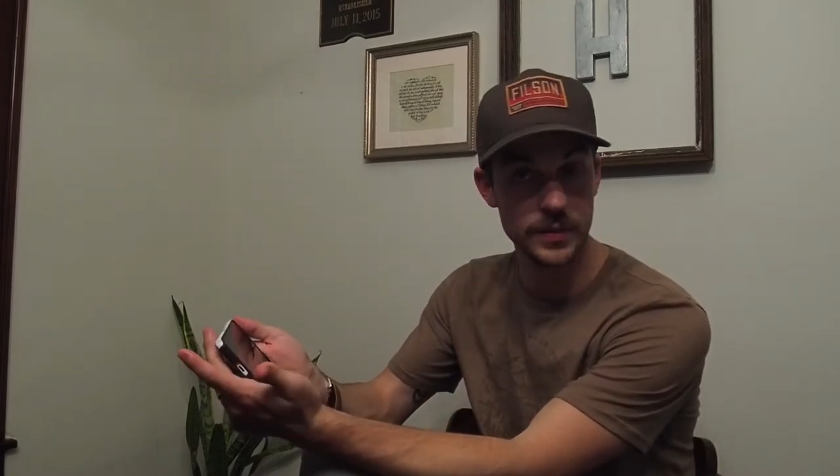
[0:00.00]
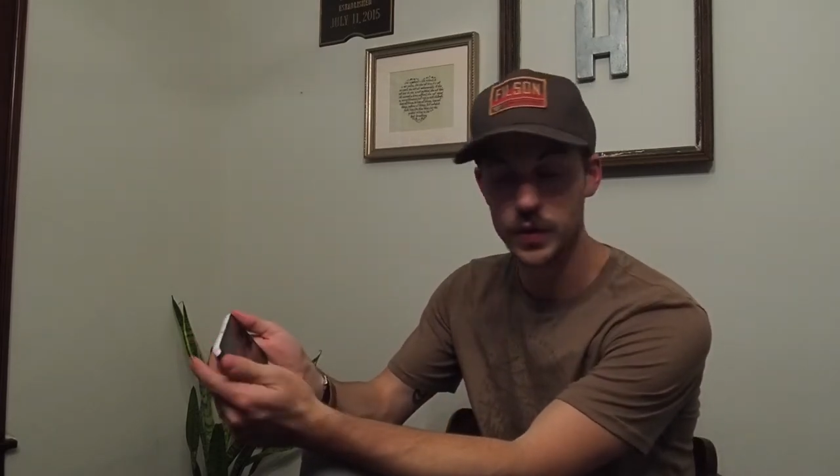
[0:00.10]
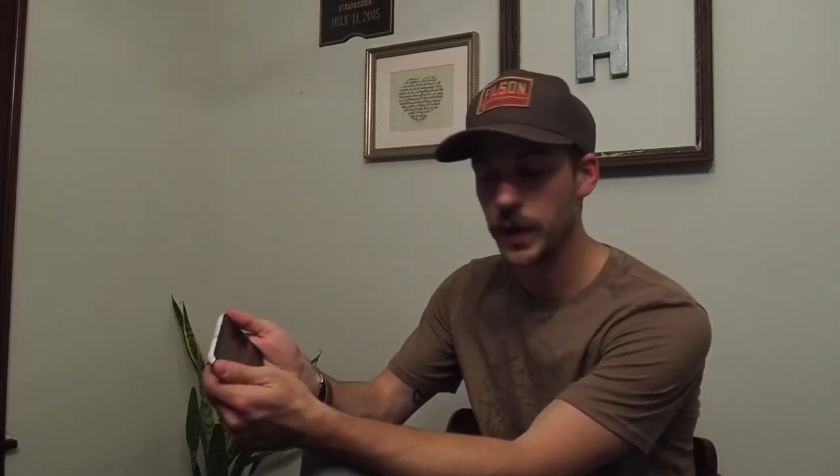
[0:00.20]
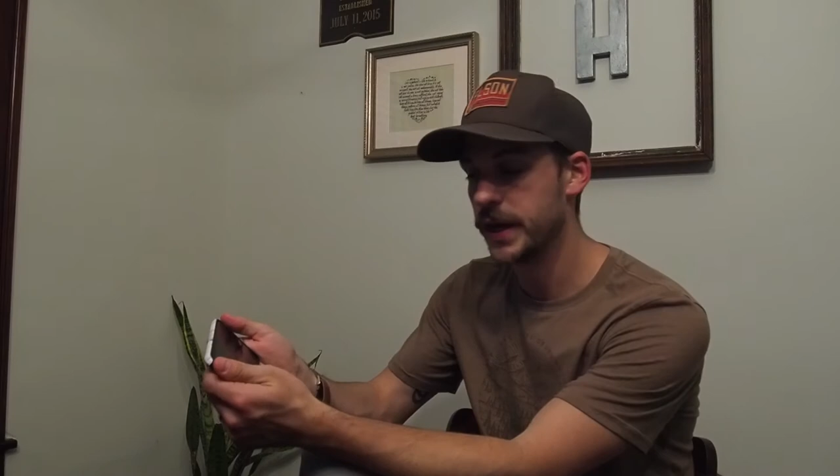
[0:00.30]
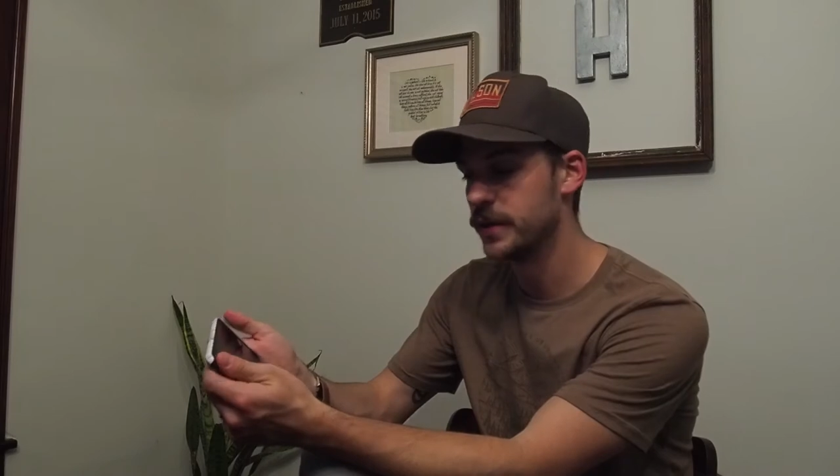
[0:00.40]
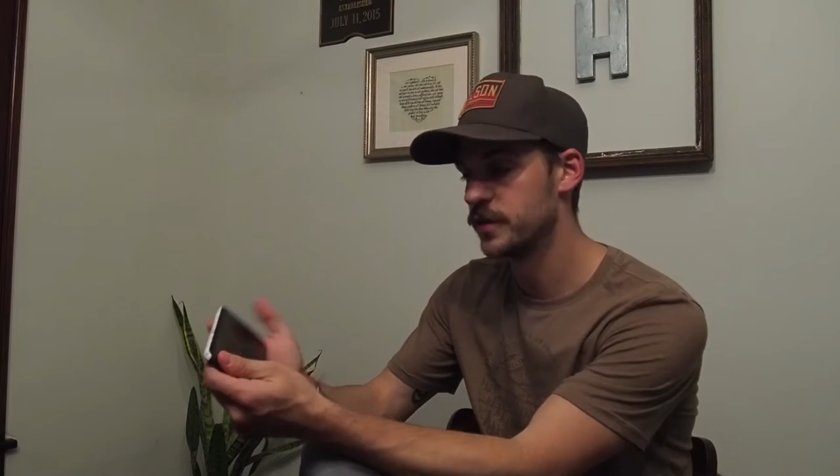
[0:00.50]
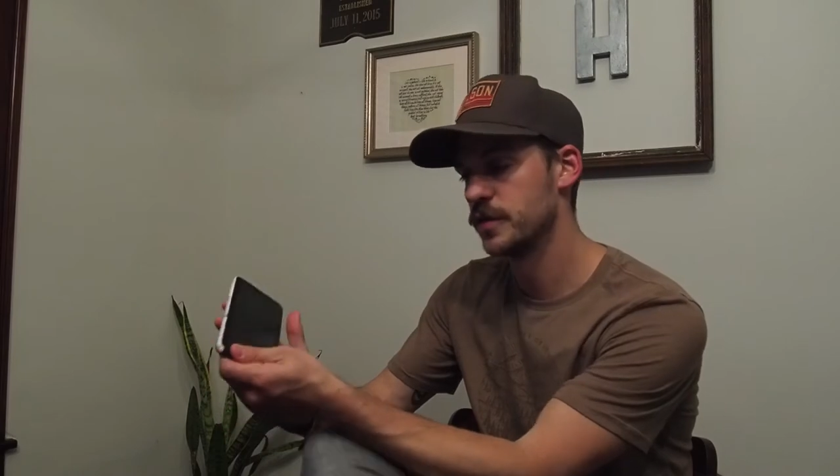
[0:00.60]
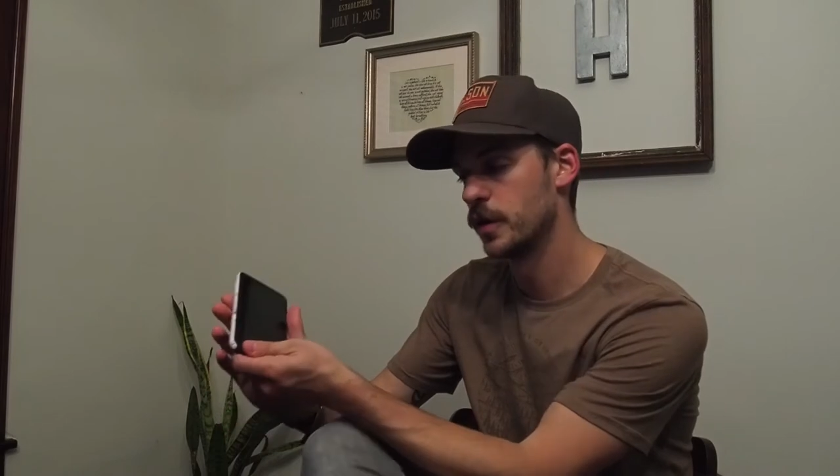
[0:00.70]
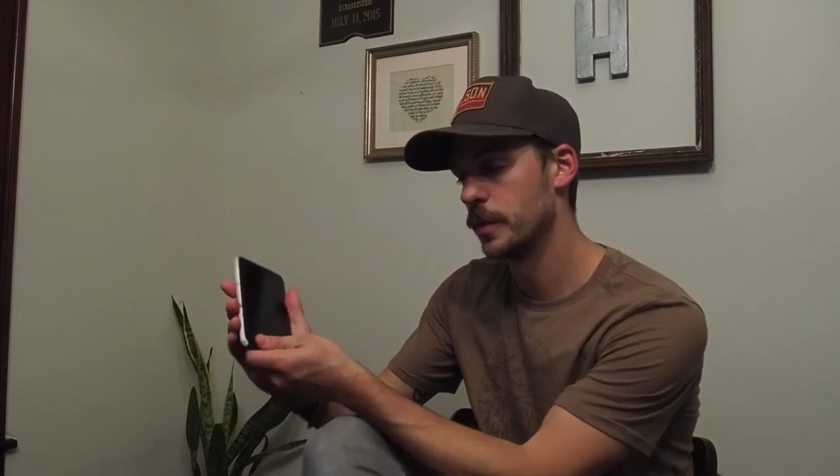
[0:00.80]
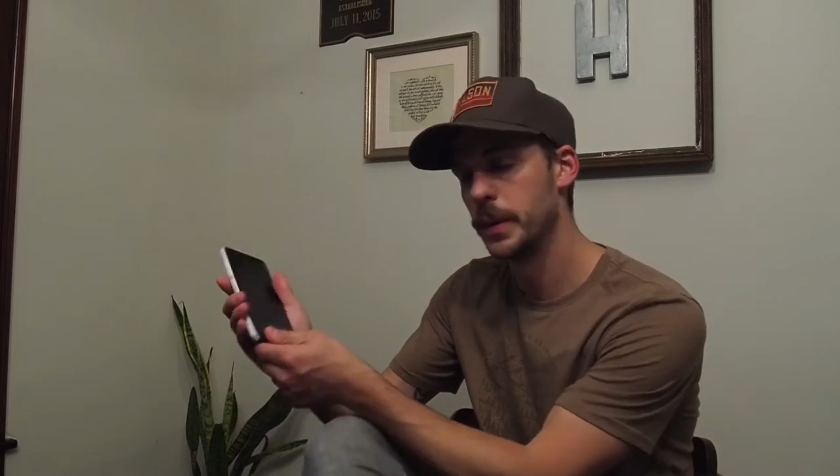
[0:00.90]
two hands.
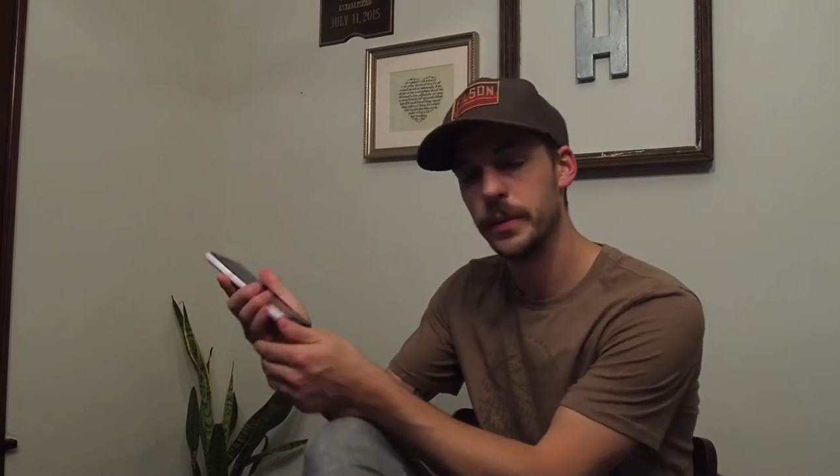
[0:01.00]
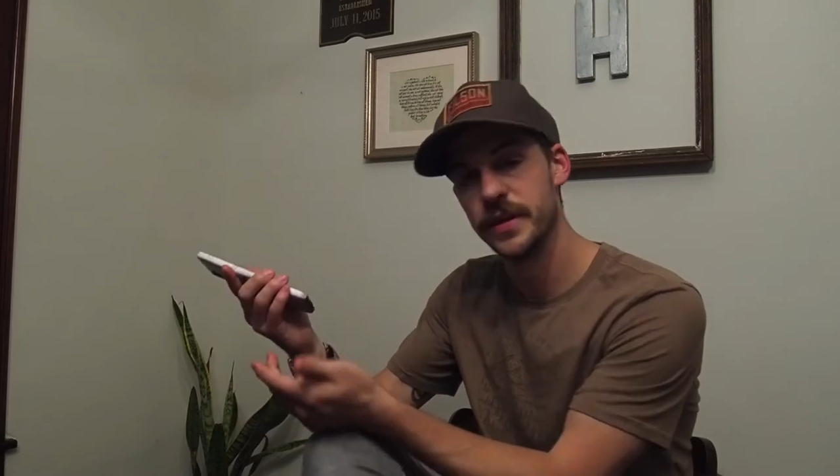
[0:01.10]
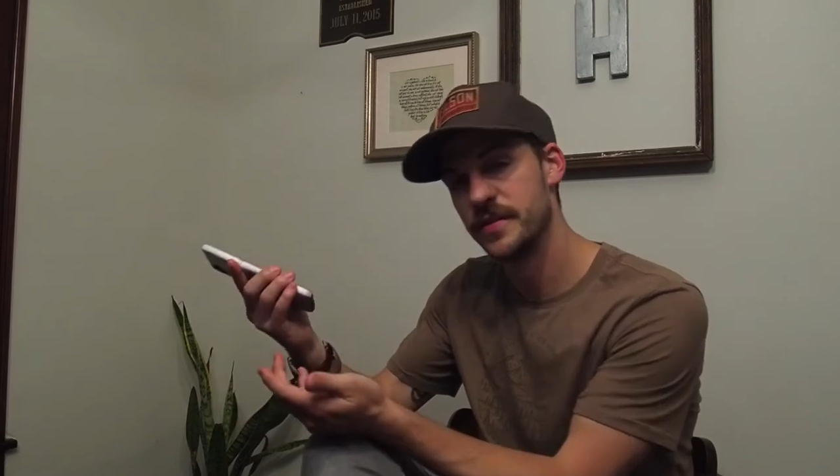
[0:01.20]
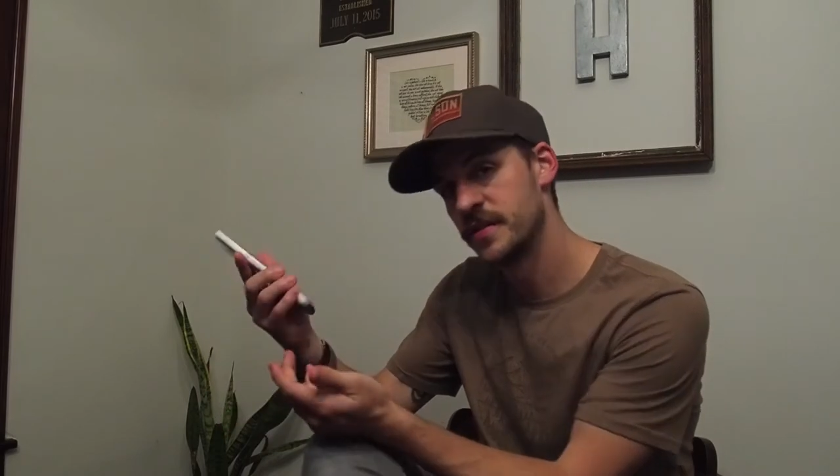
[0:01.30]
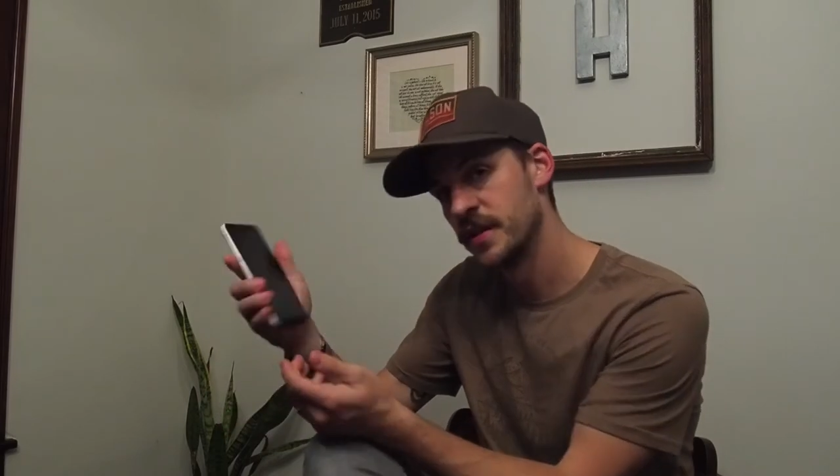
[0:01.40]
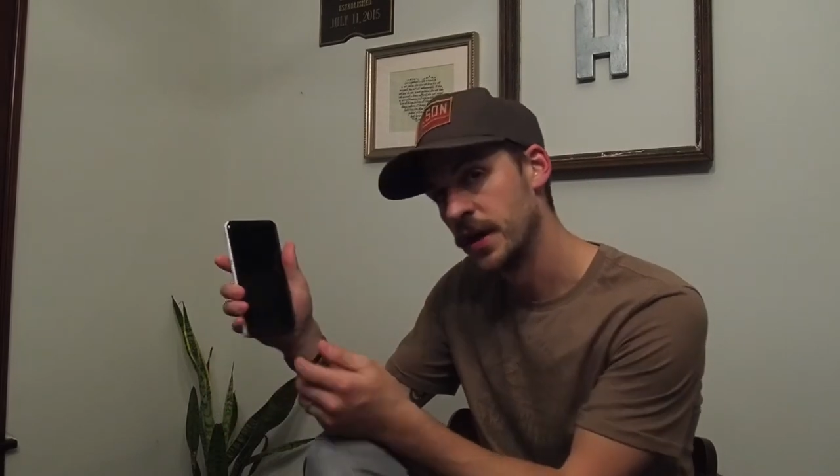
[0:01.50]
So maybe that's,